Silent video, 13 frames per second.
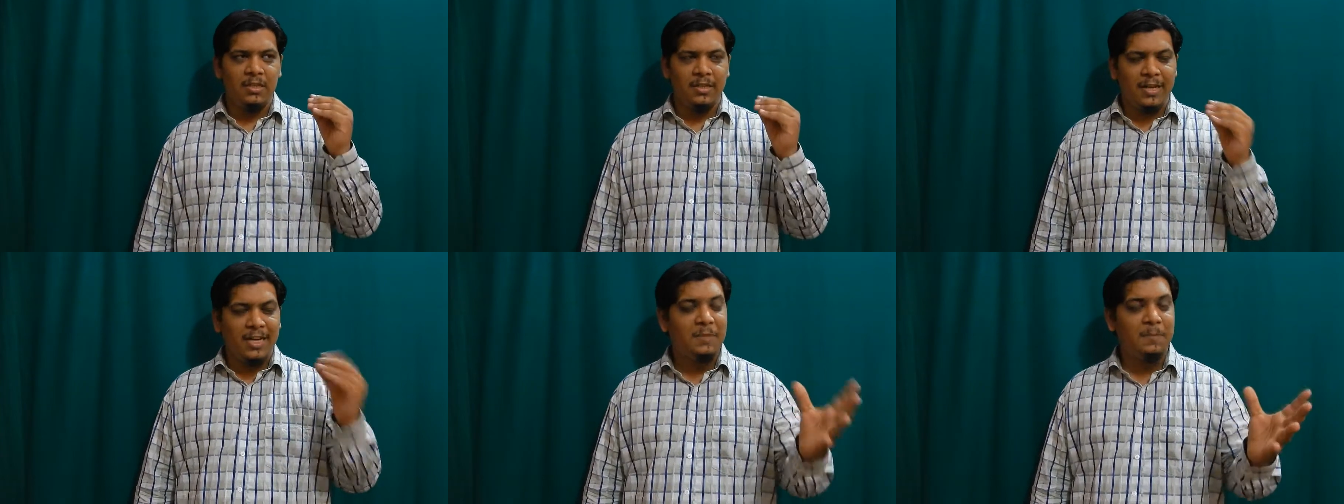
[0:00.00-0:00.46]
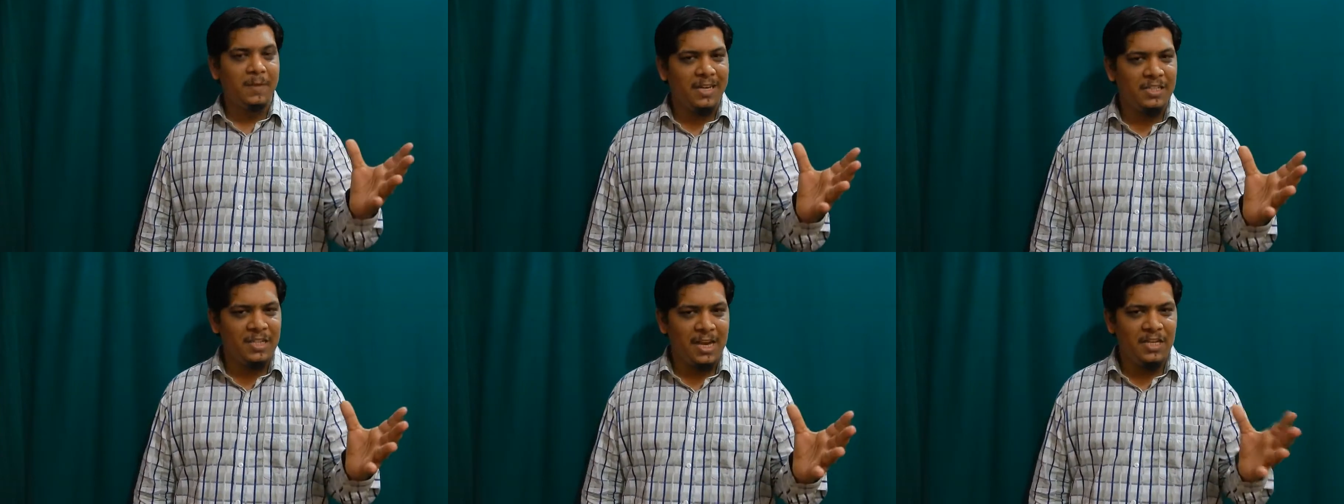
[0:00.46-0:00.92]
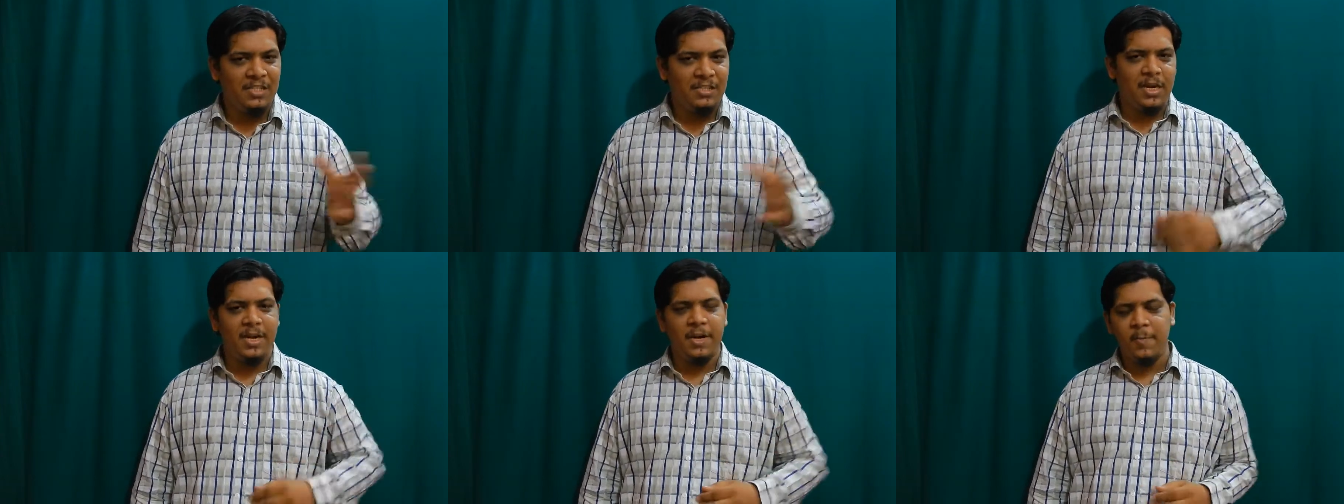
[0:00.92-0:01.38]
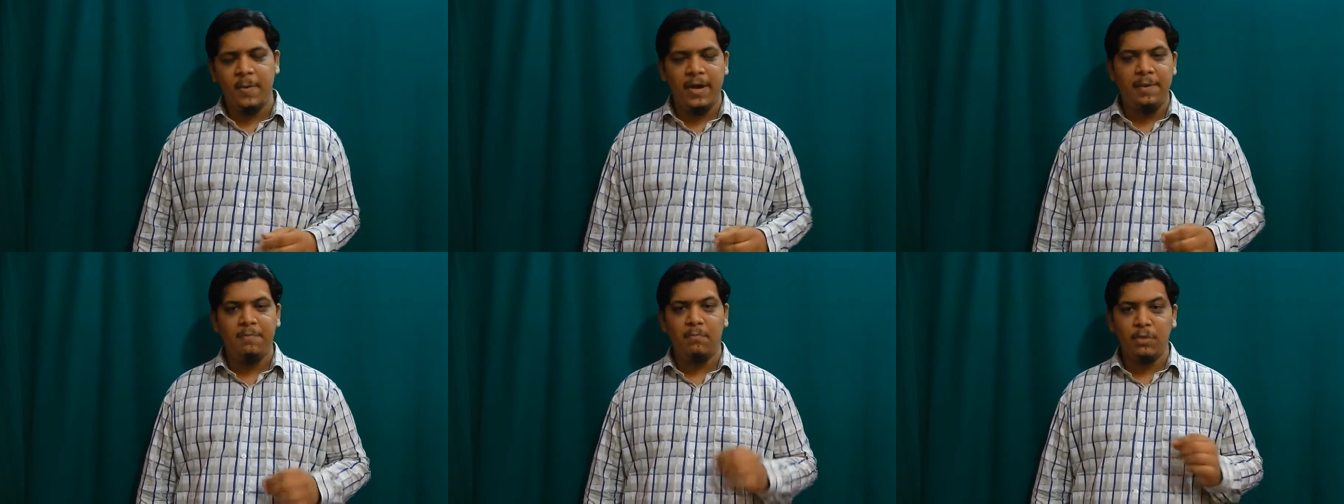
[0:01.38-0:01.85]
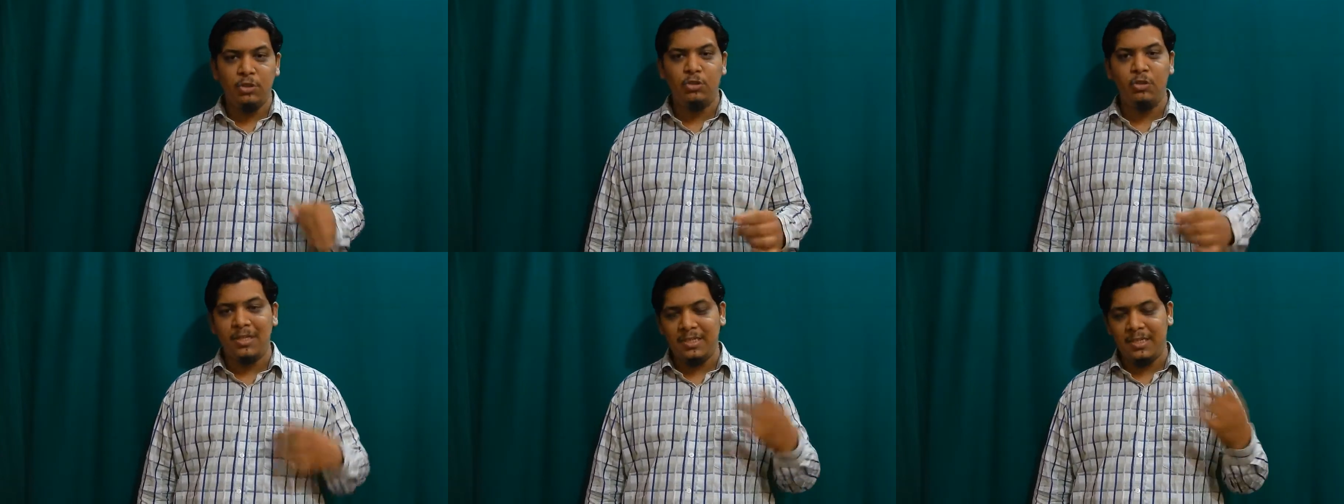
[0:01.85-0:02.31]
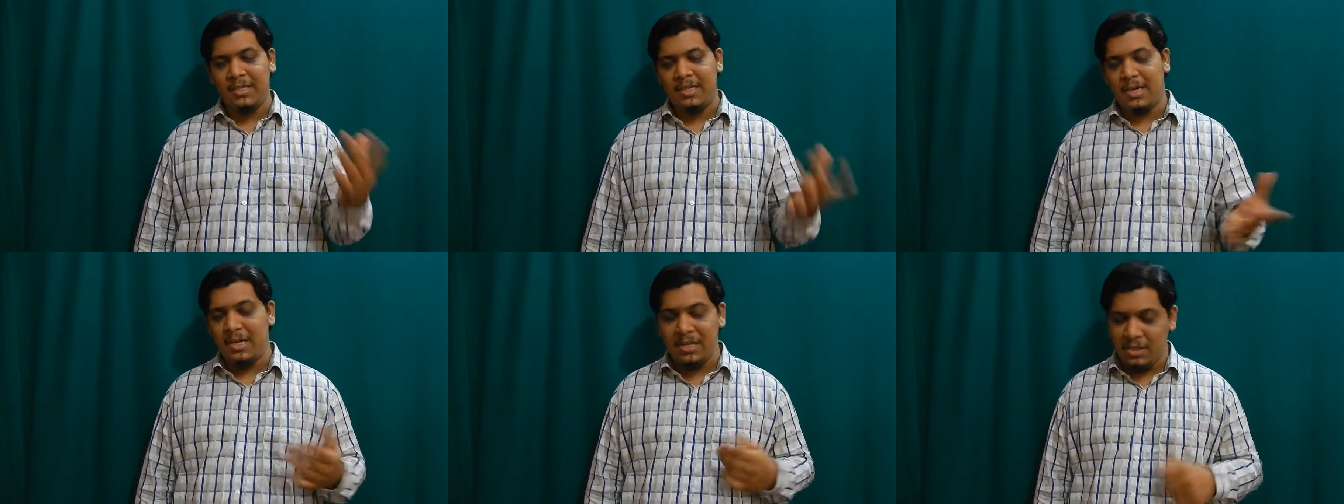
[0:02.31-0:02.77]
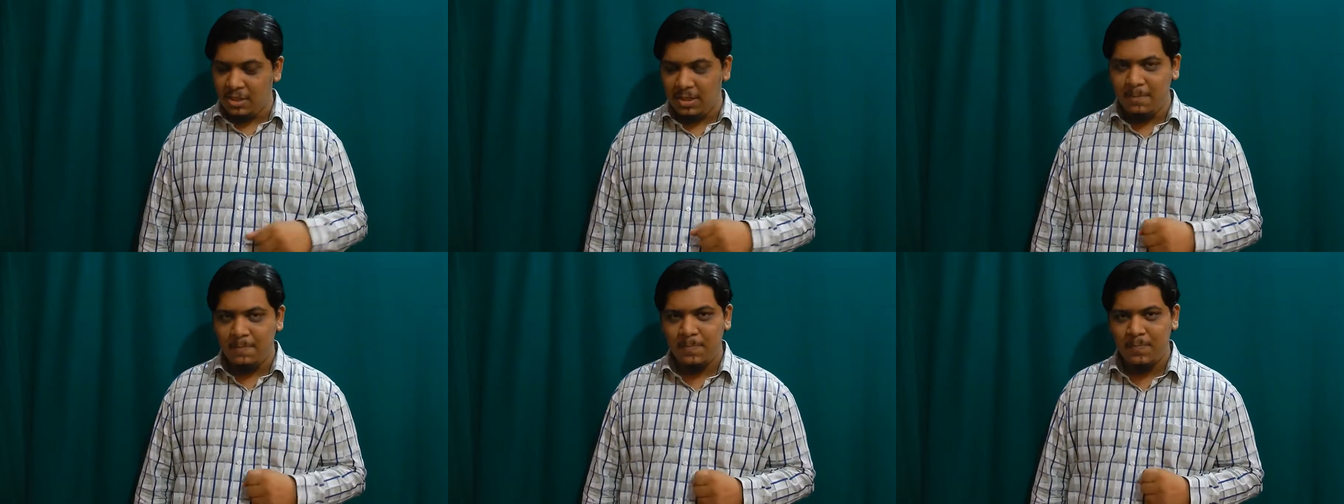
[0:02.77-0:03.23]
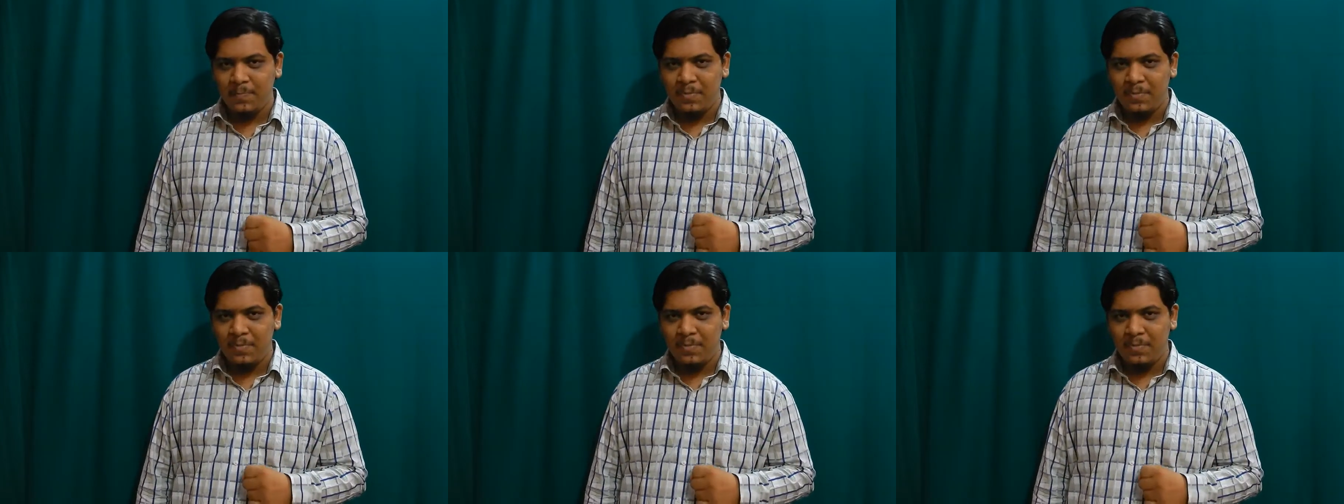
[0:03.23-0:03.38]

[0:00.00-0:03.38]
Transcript: Rice bucket challenge started by Manju Latha Kalanidhi,